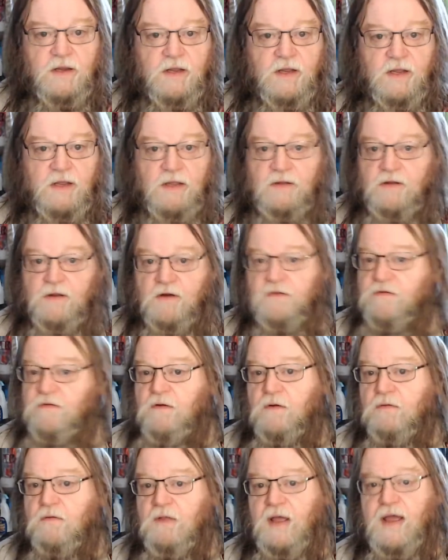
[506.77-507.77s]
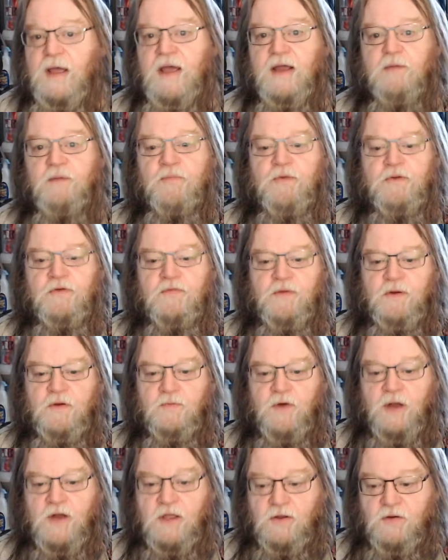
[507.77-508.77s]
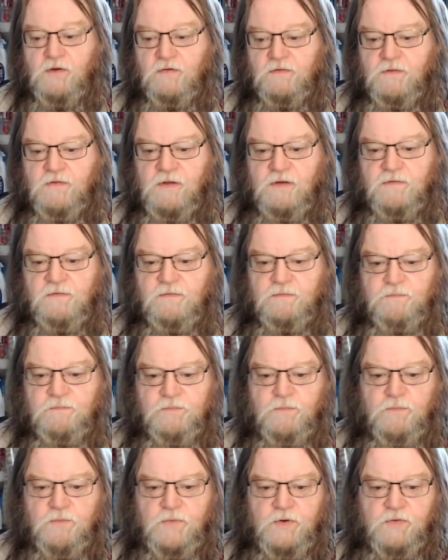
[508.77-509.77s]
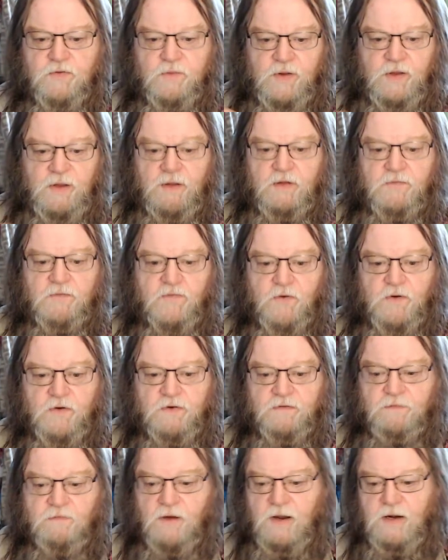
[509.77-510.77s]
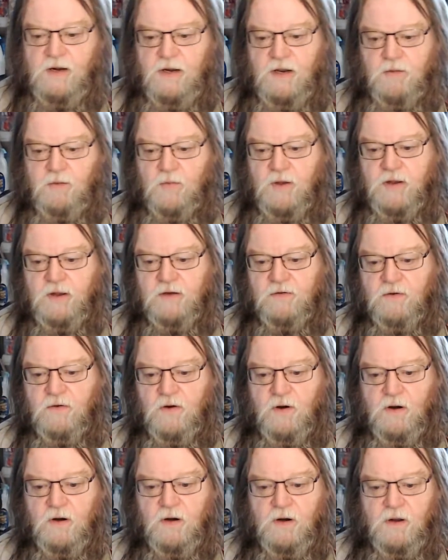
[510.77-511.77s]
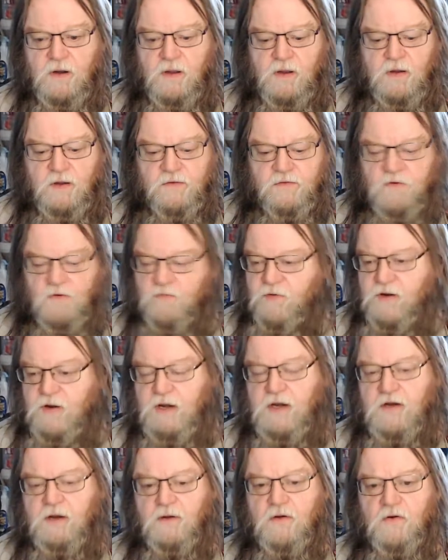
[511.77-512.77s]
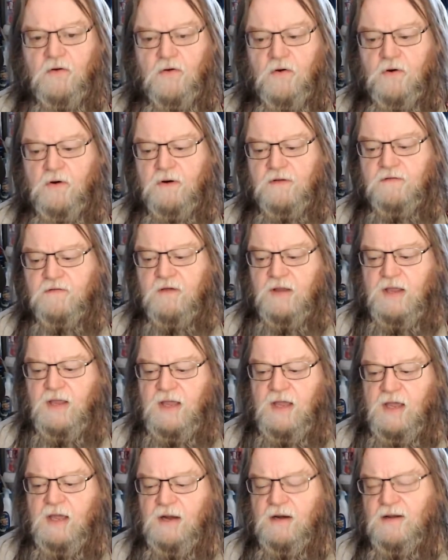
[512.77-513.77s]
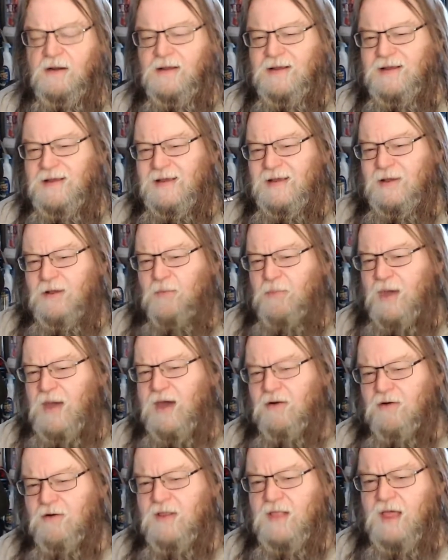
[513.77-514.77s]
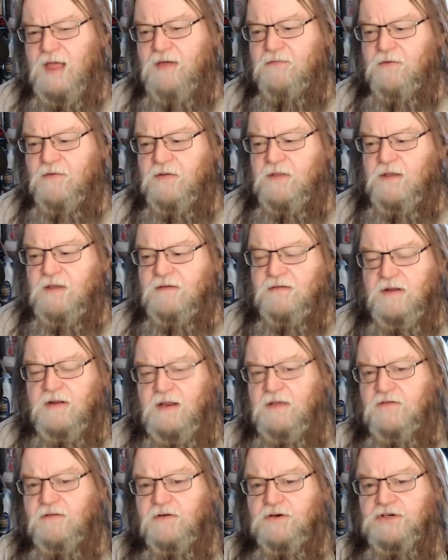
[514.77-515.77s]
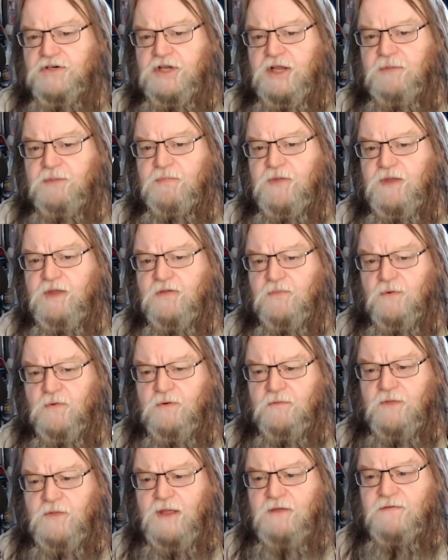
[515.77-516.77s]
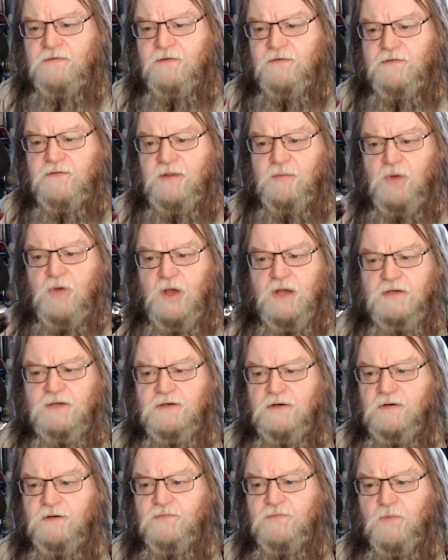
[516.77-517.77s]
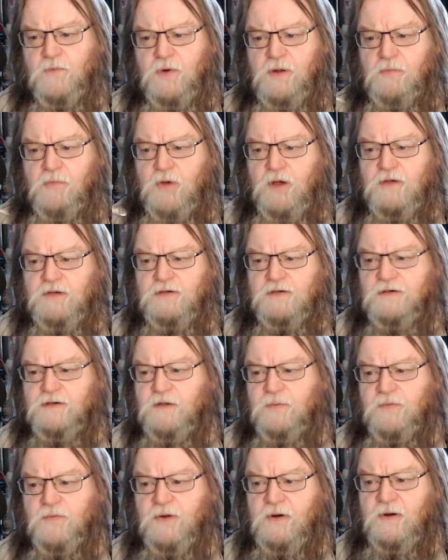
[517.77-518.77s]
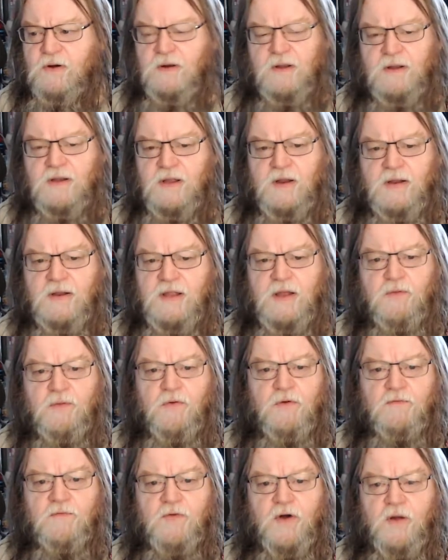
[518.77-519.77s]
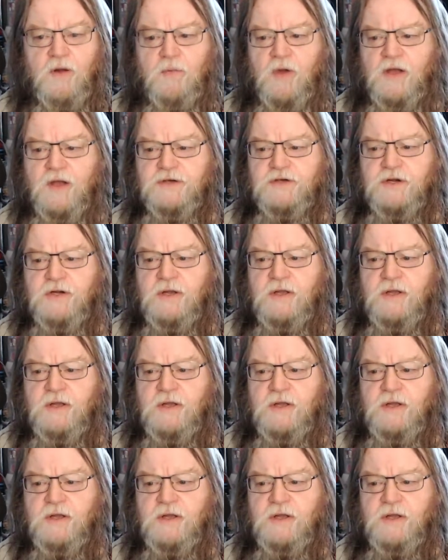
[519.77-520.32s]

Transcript: There's no lag between when I use this between the Focusrite and my guitar. So if I need to go cordless, I can. Battery life on these, and these are cheap. These were like $50 or $40 or something. They weren't very much.